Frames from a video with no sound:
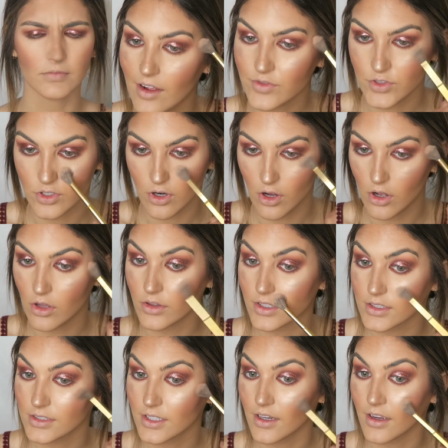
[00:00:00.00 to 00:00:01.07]
After all
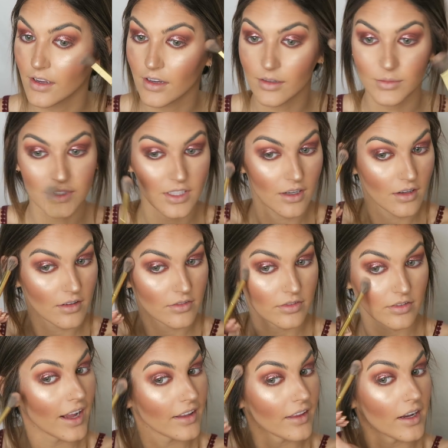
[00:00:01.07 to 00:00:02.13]
these times of
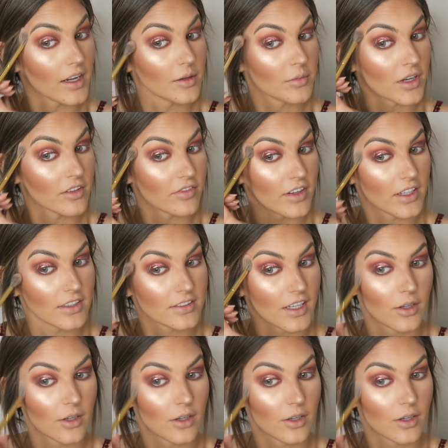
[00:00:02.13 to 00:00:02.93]
highlighting my face,